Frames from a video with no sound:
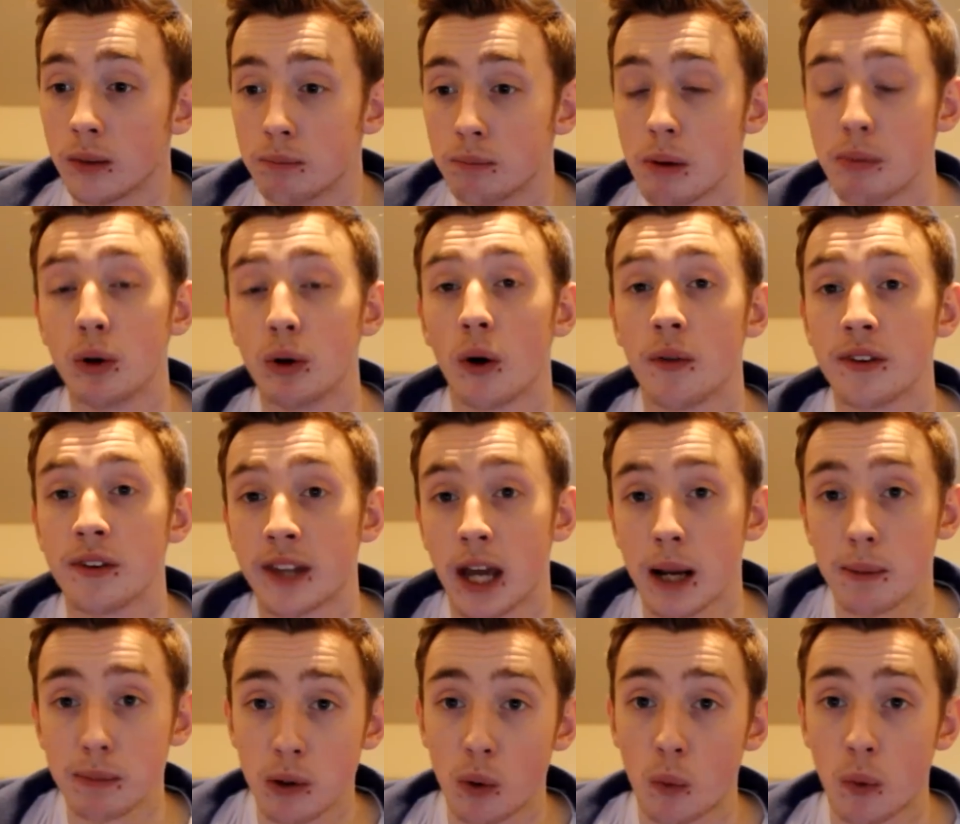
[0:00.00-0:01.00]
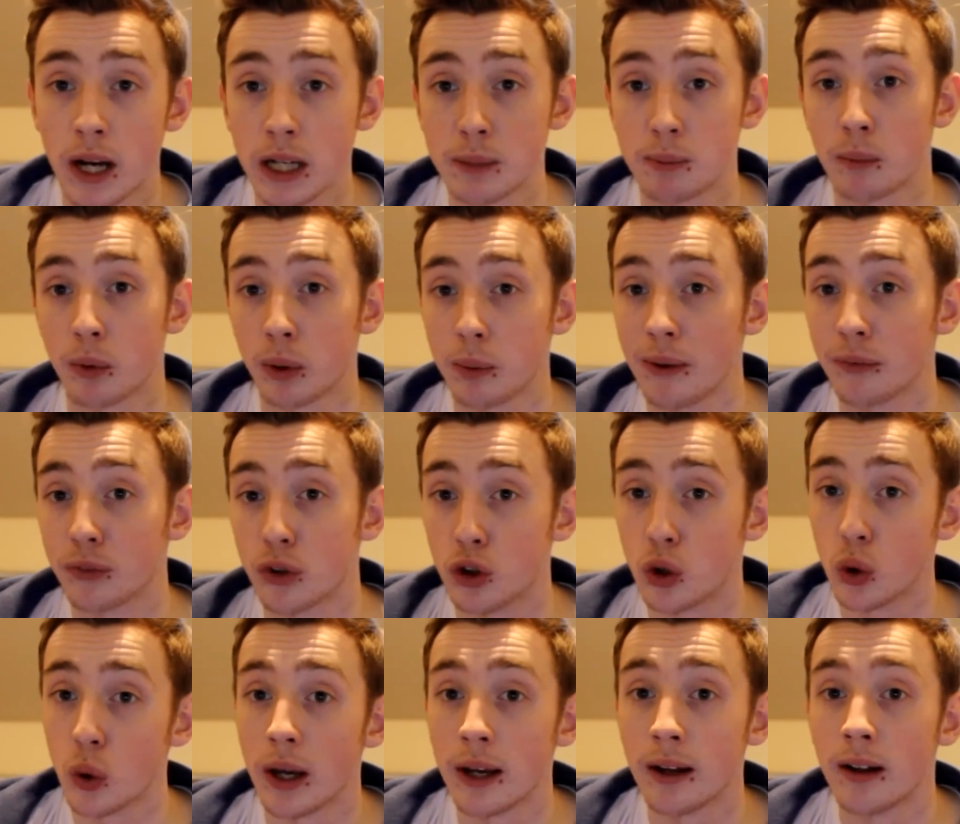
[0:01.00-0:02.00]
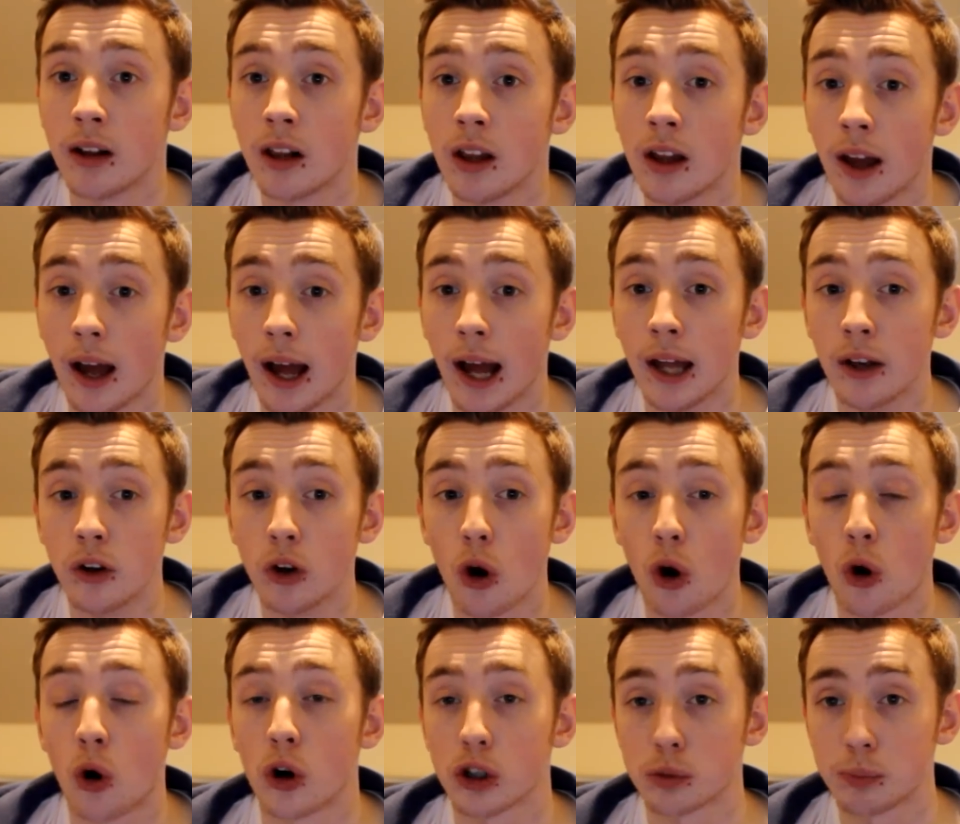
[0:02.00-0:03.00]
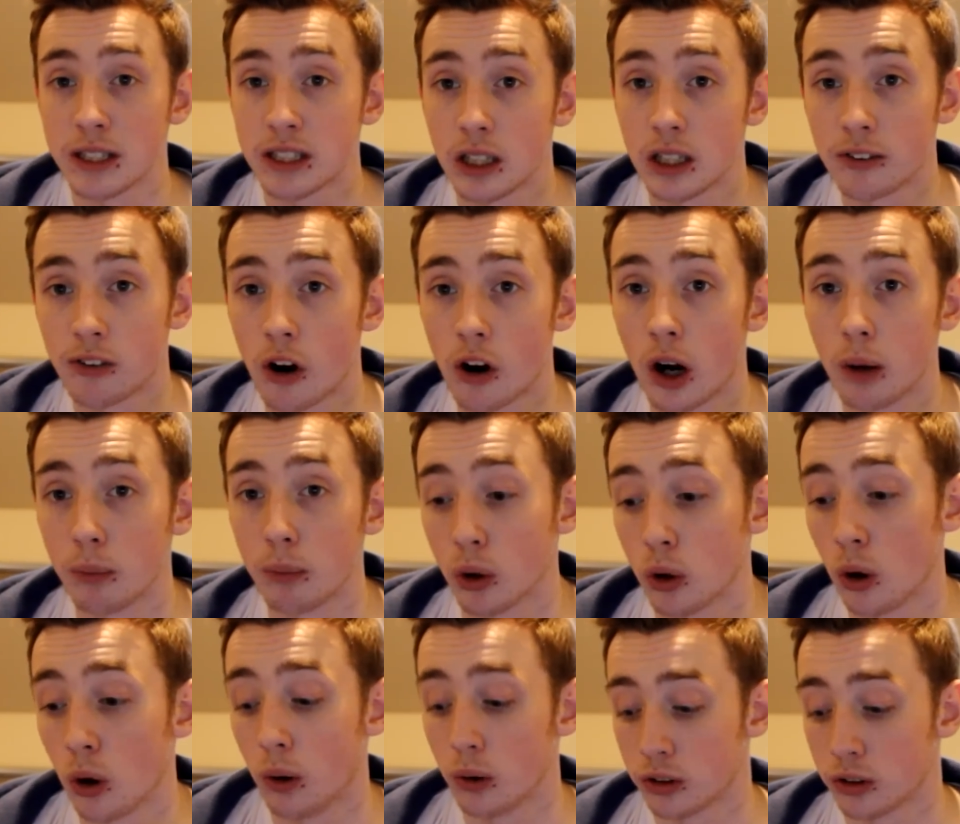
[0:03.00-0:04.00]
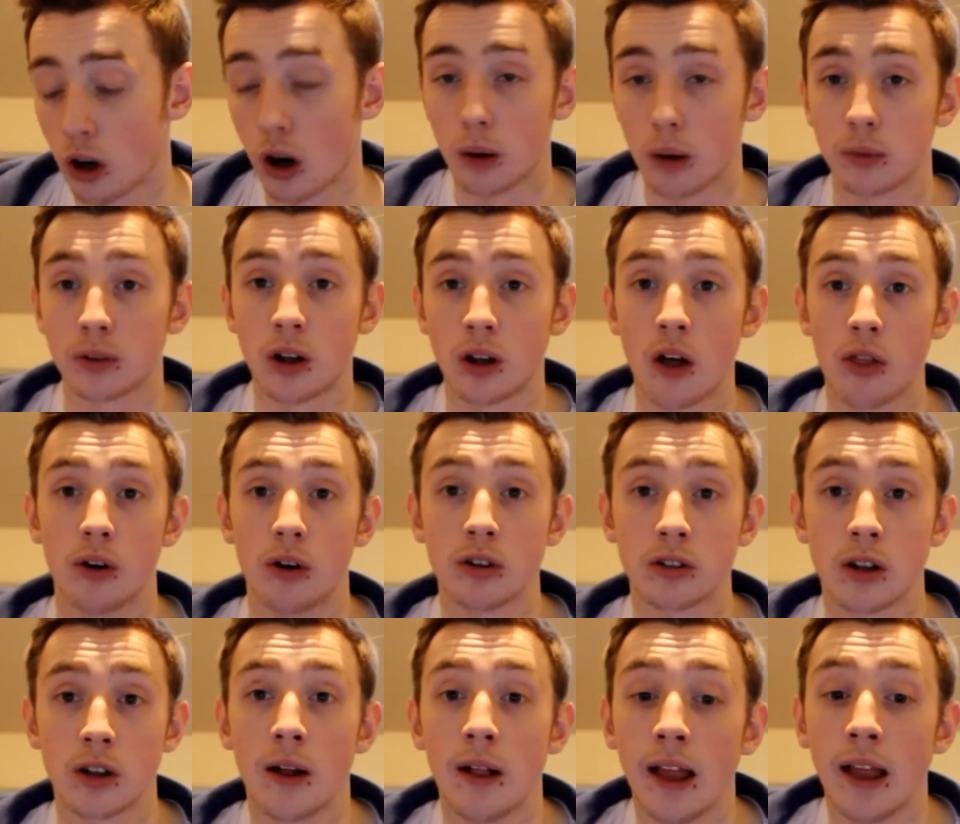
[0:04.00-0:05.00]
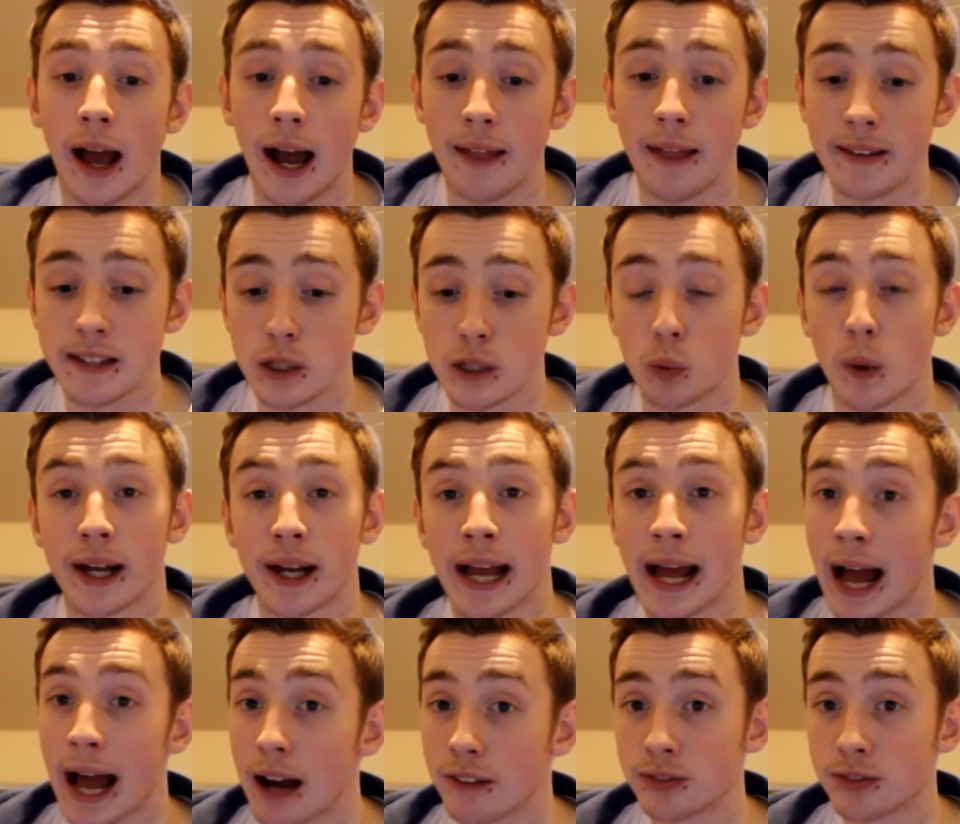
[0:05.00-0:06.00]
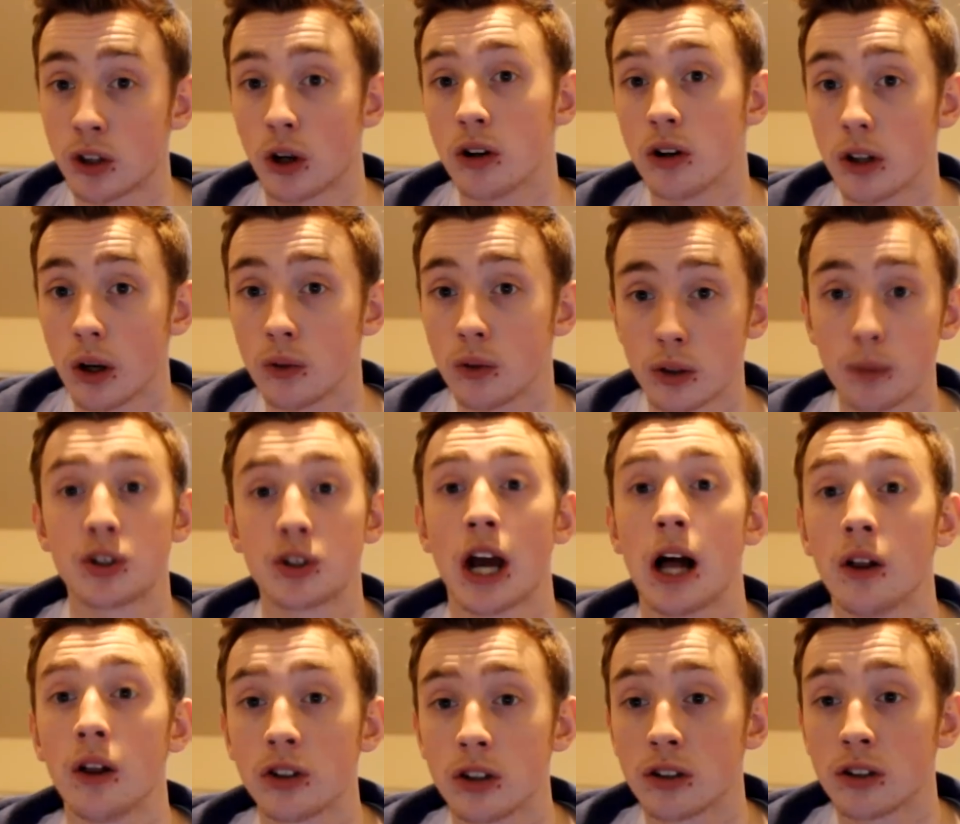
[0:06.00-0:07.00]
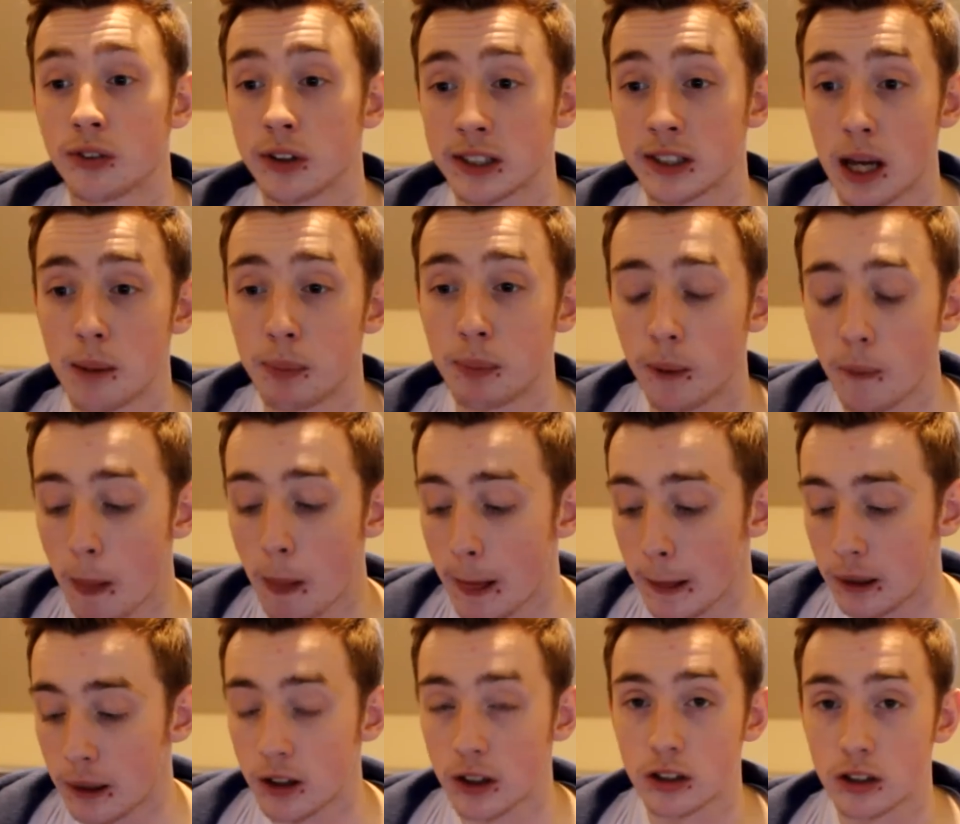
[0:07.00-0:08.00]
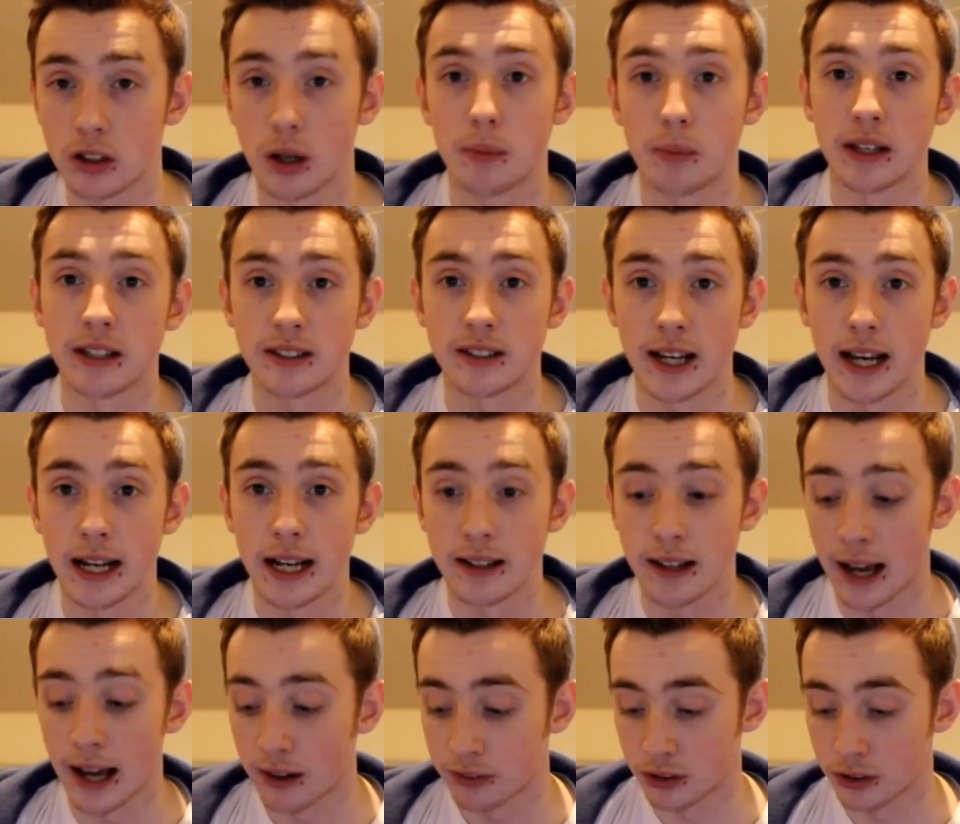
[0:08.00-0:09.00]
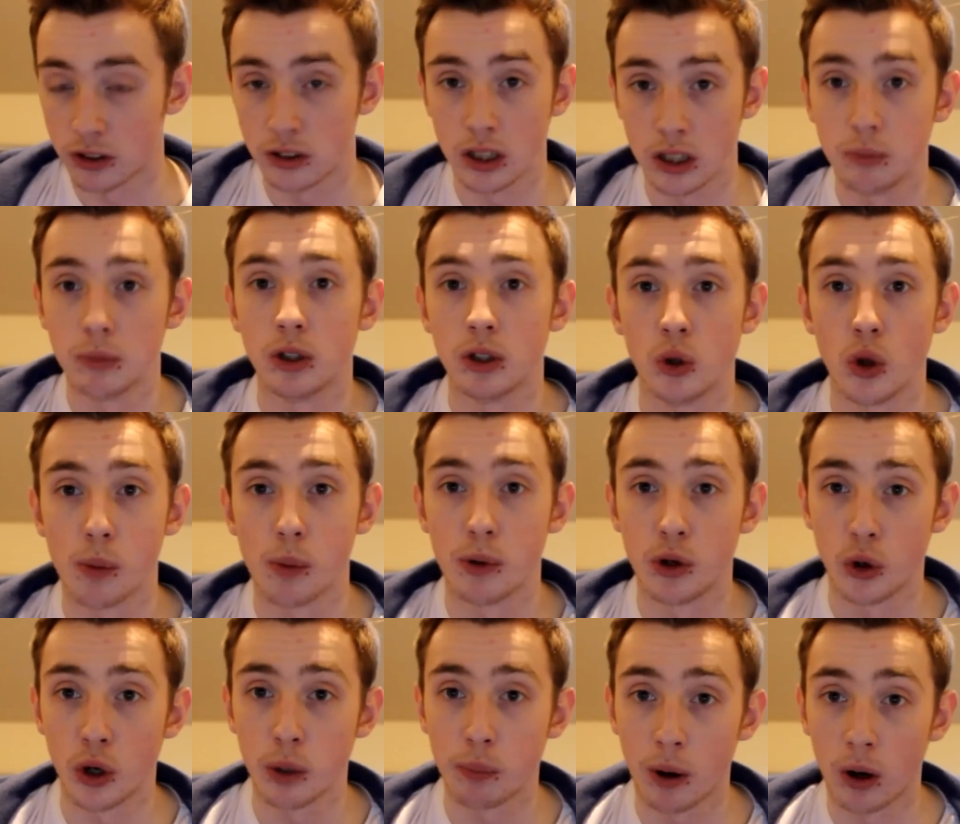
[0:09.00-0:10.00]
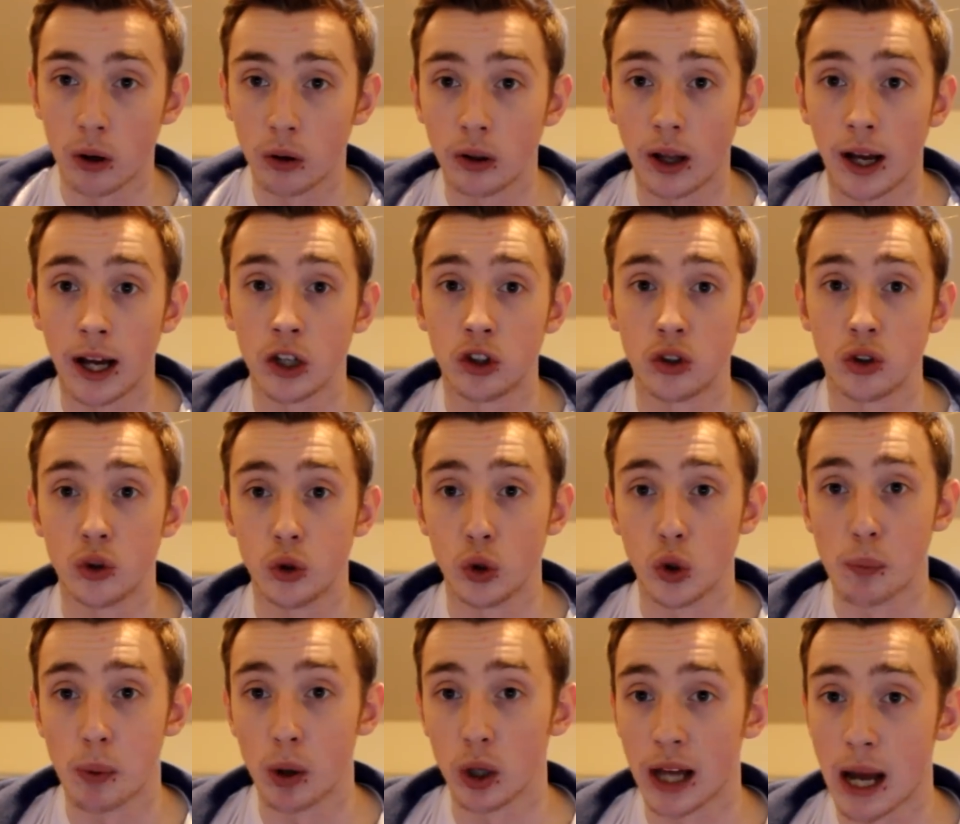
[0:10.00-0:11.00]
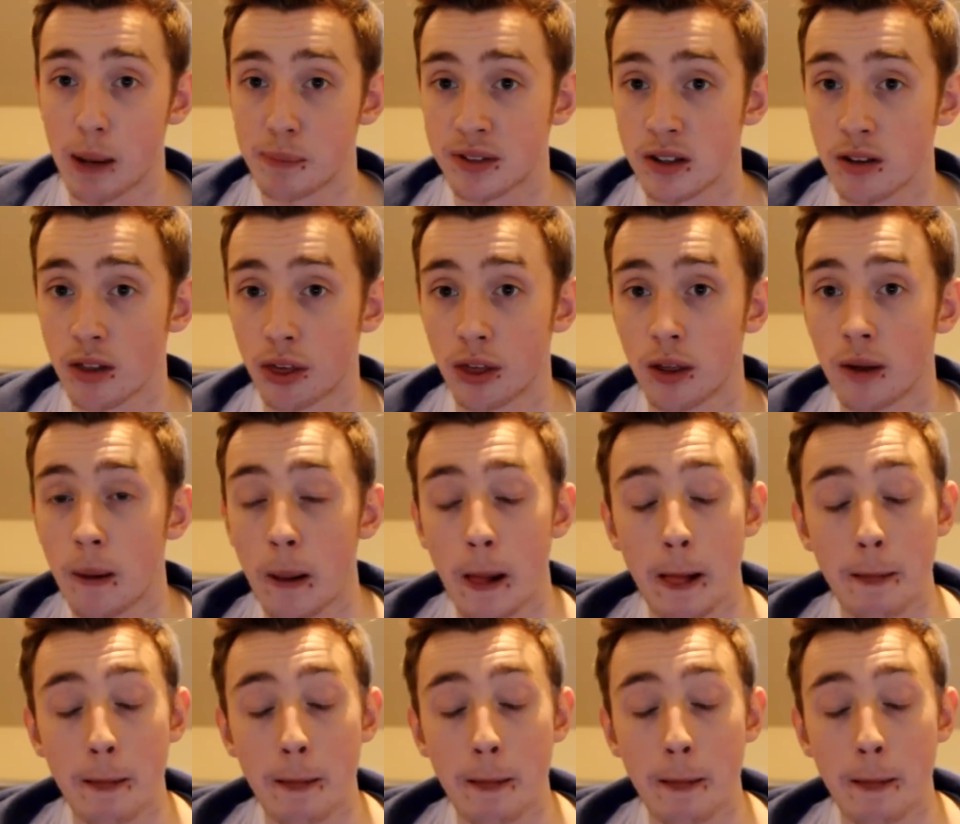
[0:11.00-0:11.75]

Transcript: maybe not in the time limit wise, but I'm going to be able to do it and not cause myself harm or cause harms to others. And this is why I have turned down some challenges. For example, somebody said after seeing me do the Maduri bottle, I should do a bottle of absinthe.